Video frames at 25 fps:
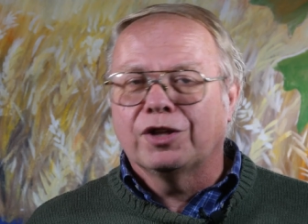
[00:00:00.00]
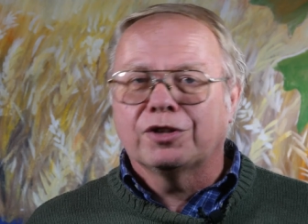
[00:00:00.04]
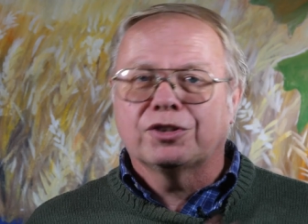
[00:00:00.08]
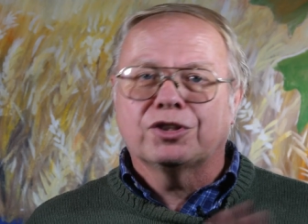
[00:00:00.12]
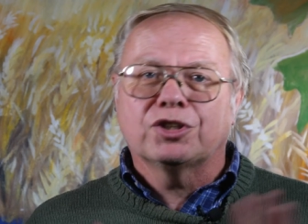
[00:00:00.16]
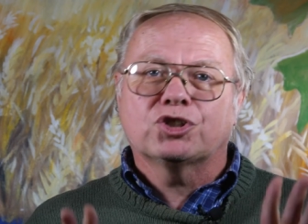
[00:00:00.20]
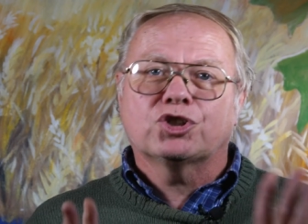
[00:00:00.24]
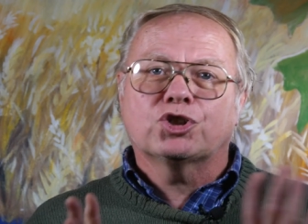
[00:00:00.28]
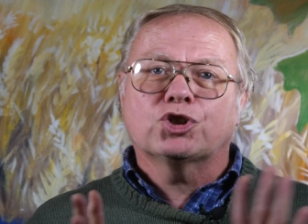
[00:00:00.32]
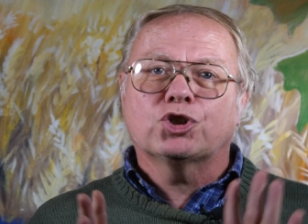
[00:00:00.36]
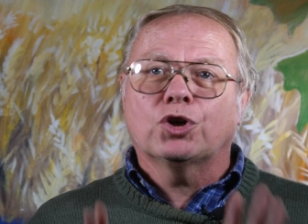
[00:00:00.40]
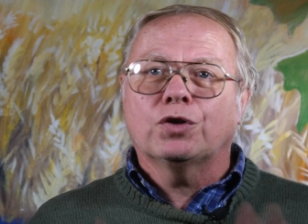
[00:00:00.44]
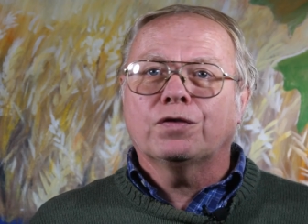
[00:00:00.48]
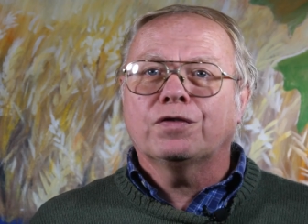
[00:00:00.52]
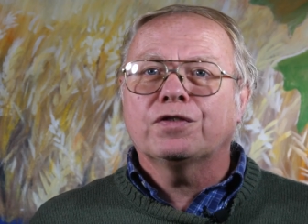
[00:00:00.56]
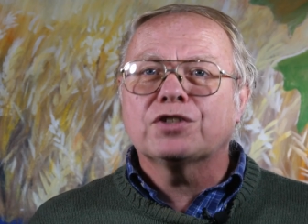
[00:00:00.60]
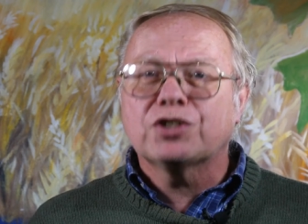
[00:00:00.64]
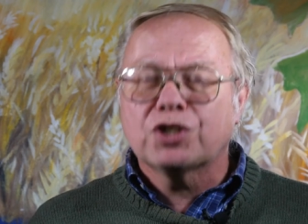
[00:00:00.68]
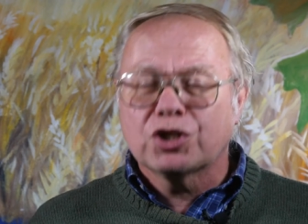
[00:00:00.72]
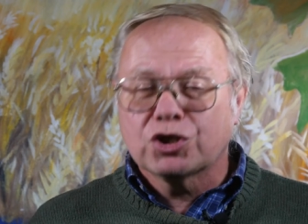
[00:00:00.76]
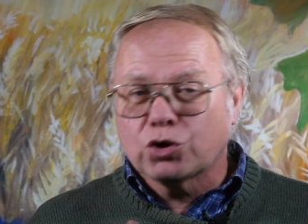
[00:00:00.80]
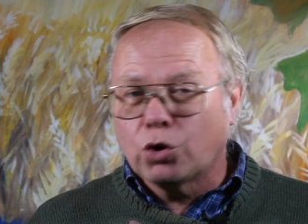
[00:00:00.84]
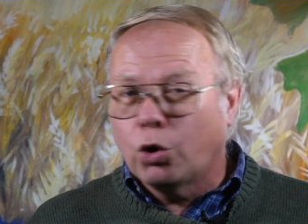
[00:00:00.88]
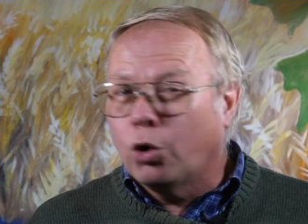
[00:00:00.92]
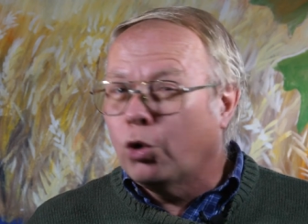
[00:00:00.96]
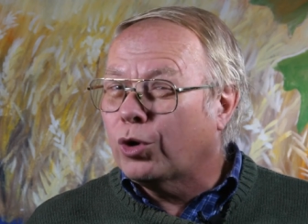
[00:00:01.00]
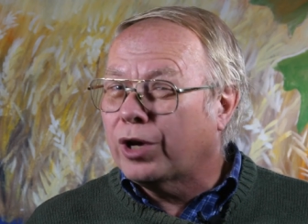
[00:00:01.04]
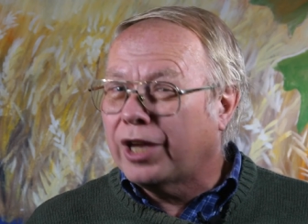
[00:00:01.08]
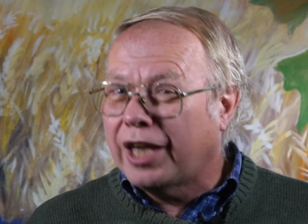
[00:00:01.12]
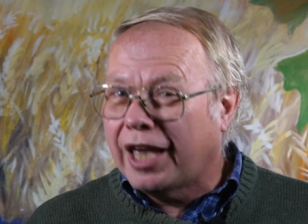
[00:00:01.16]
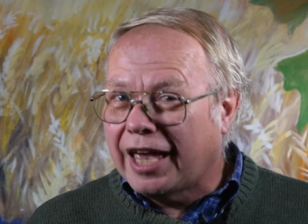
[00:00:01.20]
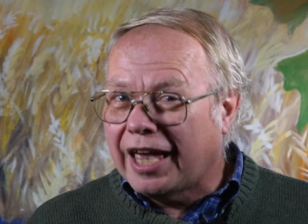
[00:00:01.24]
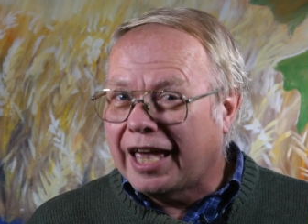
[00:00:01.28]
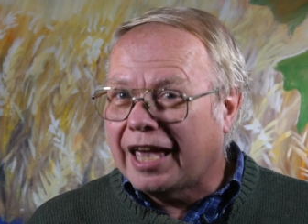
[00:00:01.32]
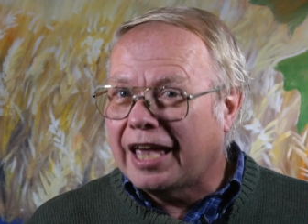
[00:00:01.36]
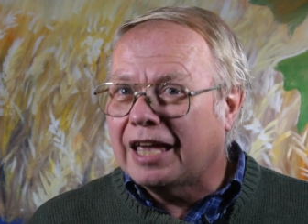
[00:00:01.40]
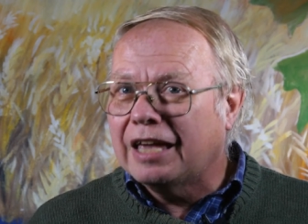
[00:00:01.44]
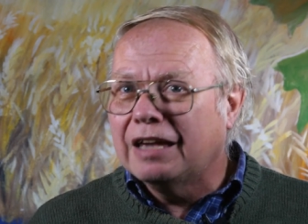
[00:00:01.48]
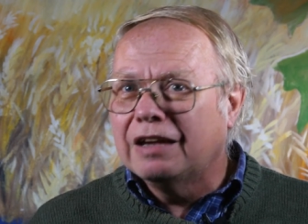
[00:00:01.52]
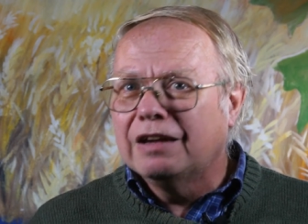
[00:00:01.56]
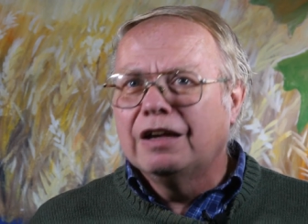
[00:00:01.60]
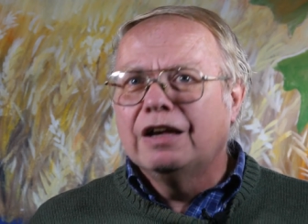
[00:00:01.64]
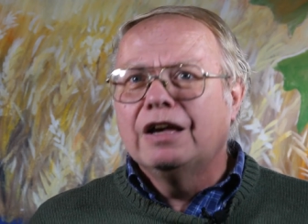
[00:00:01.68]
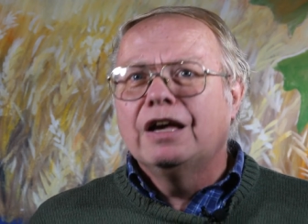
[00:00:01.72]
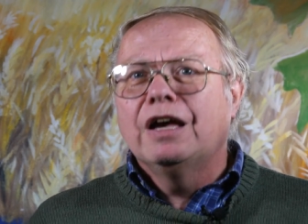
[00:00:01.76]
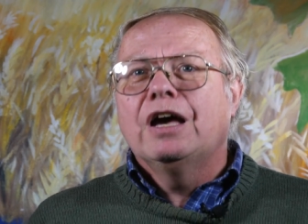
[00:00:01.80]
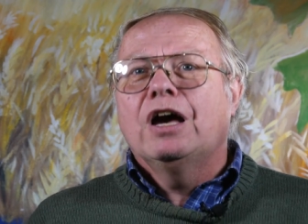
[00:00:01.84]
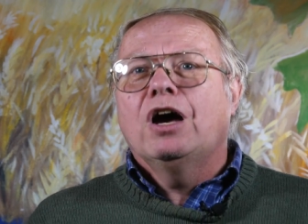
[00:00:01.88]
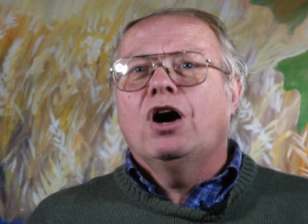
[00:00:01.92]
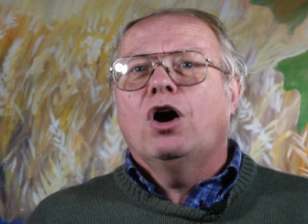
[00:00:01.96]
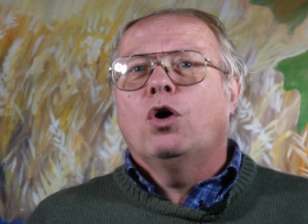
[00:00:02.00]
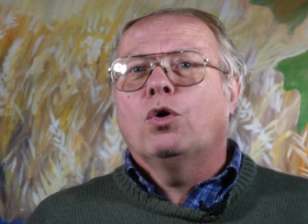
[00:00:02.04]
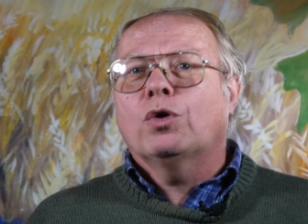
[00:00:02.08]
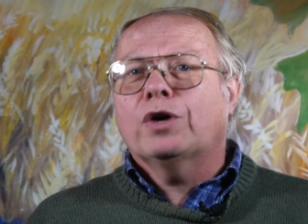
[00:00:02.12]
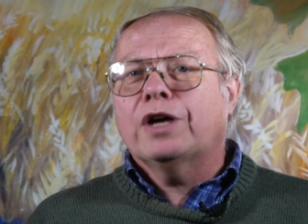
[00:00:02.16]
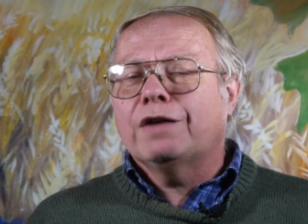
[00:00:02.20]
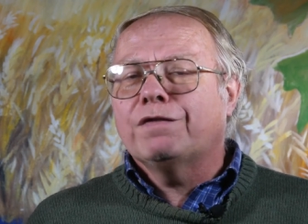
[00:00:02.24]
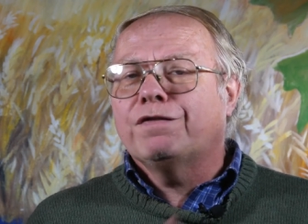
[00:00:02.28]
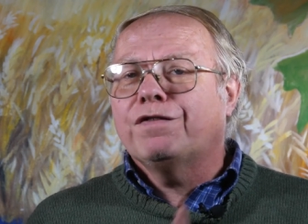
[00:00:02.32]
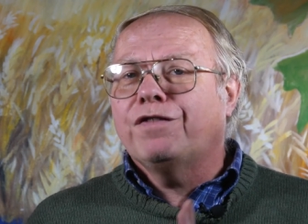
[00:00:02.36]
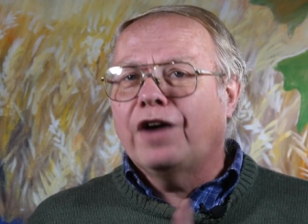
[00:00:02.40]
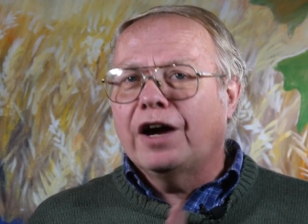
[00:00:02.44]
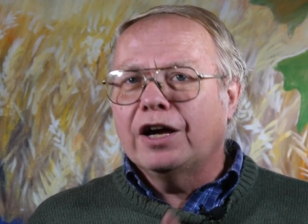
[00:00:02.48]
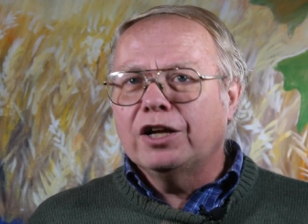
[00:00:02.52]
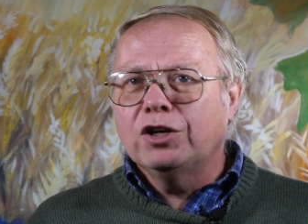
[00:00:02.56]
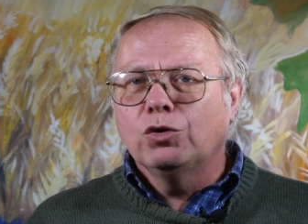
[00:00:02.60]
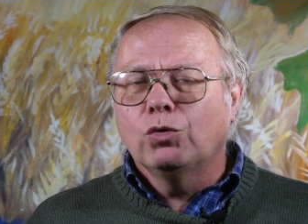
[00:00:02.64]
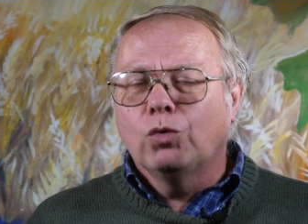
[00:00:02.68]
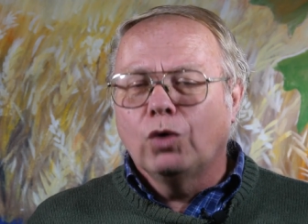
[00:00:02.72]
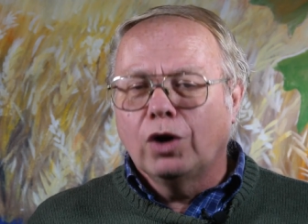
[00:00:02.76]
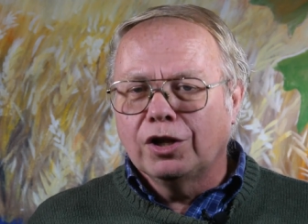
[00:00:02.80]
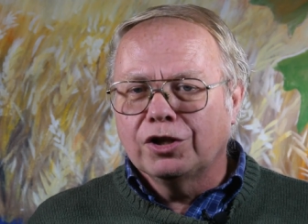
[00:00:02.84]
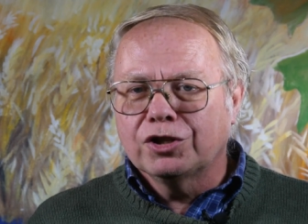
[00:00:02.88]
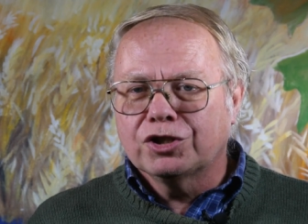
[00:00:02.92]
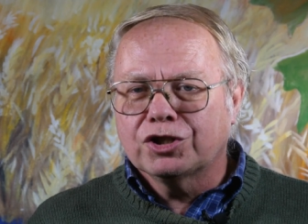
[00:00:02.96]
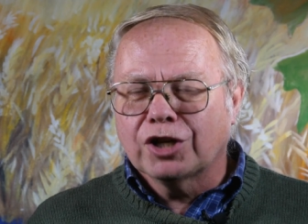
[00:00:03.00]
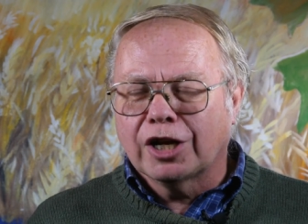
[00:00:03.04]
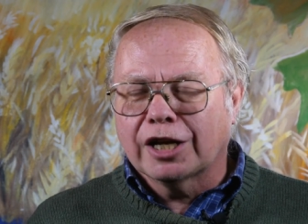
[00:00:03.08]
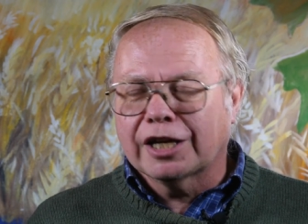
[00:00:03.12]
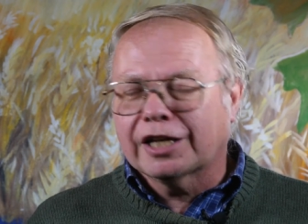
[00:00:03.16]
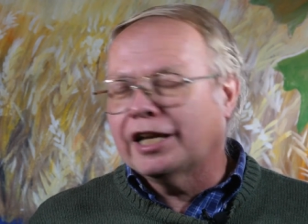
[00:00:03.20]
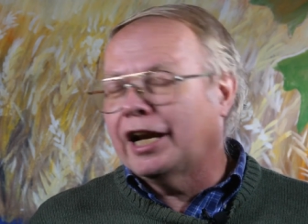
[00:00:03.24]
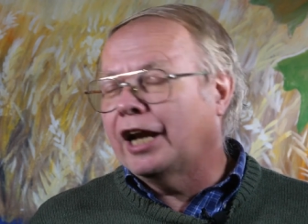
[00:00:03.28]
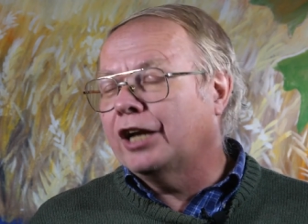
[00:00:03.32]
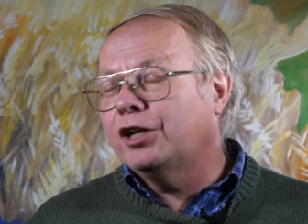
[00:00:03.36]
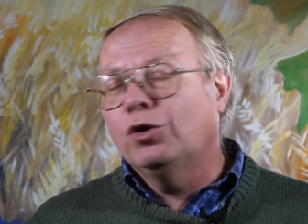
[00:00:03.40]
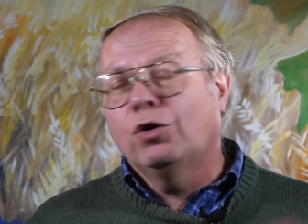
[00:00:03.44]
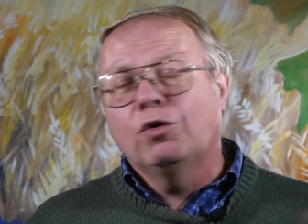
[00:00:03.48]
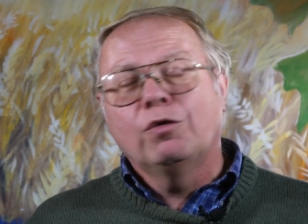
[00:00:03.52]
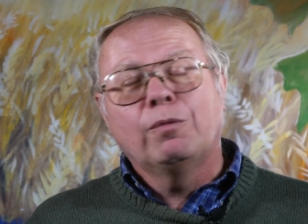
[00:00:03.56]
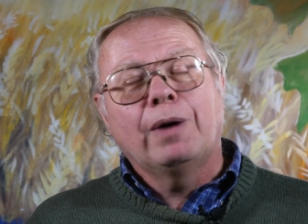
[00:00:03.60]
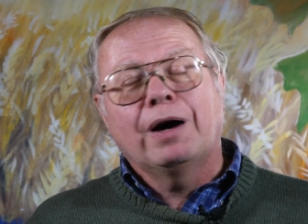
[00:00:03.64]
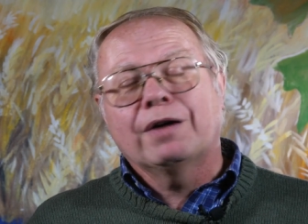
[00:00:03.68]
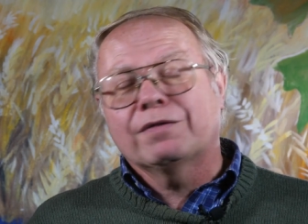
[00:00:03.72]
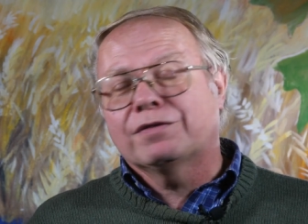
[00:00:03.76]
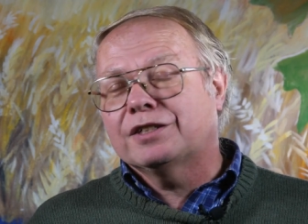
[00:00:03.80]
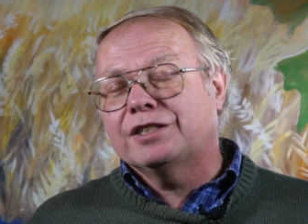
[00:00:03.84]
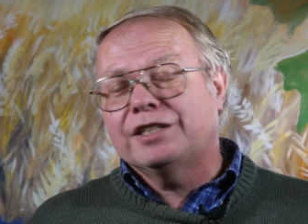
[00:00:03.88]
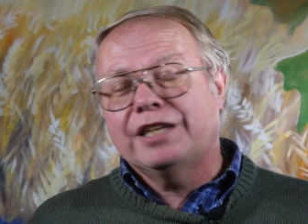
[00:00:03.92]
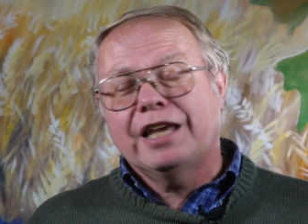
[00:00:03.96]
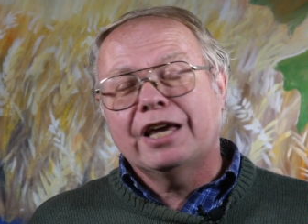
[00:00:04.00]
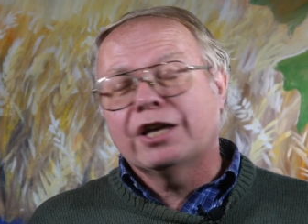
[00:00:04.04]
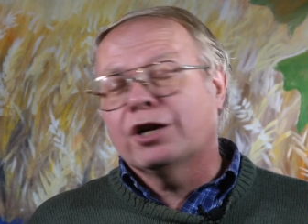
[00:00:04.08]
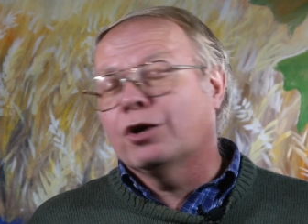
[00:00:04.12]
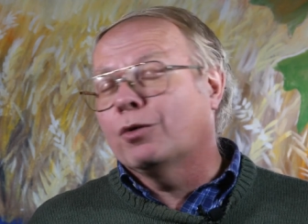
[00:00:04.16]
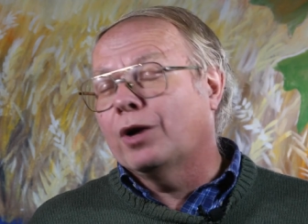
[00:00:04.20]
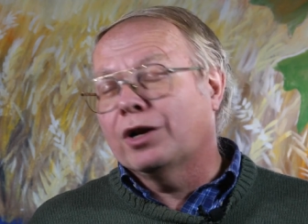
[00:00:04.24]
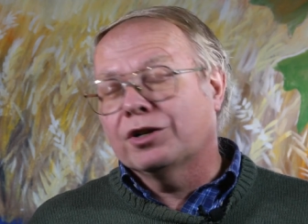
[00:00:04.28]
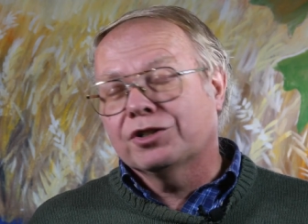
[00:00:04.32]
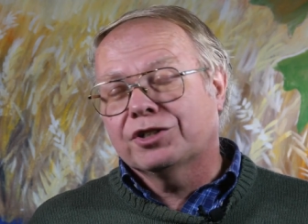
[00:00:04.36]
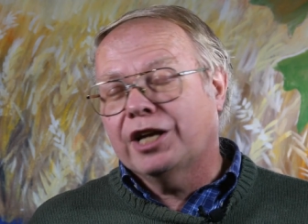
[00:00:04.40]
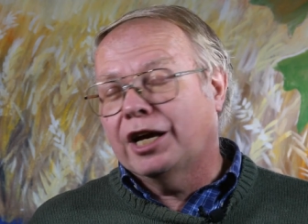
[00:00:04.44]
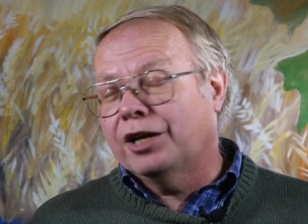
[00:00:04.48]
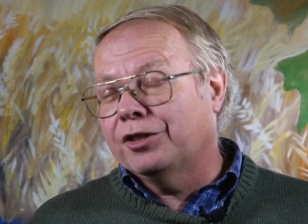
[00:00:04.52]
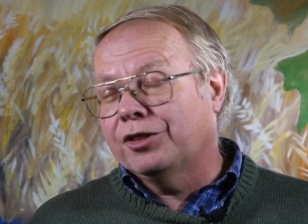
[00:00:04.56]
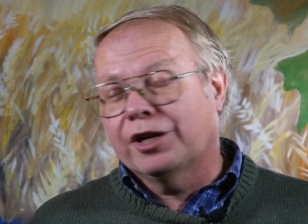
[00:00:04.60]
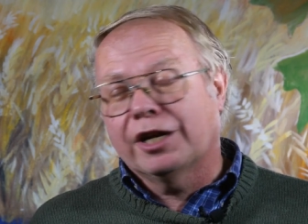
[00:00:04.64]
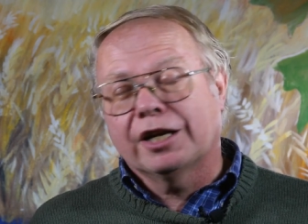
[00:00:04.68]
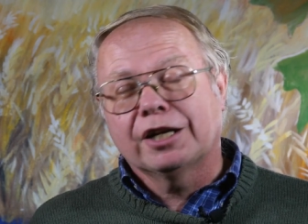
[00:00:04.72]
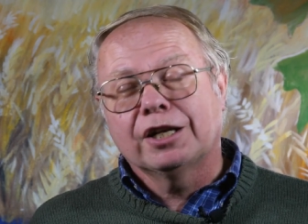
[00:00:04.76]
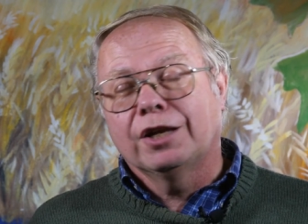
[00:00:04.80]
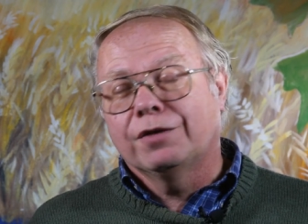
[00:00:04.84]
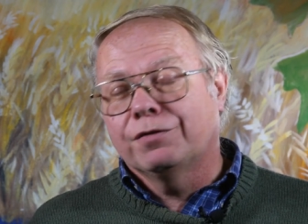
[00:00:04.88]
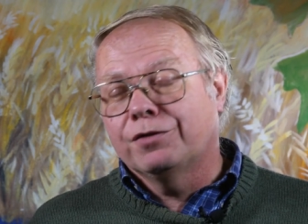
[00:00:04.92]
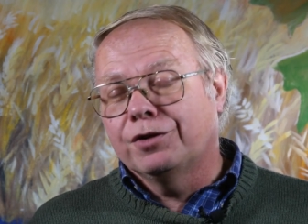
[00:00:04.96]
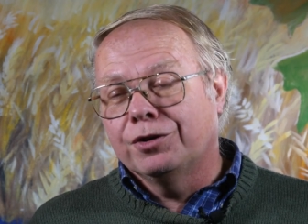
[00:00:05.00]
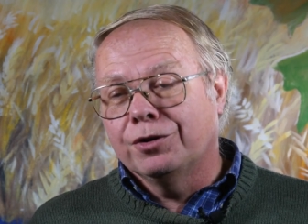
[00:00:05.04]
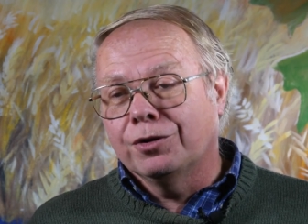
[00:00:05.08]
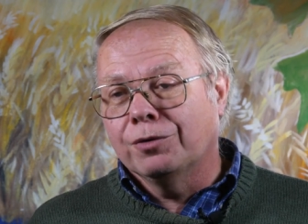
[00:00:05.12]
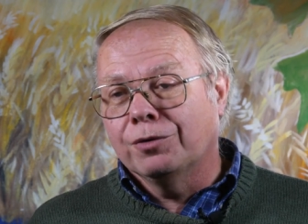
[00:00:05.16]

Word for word: that the surface is okay okay find a wall that you like and i know about 10 around town that i'd love to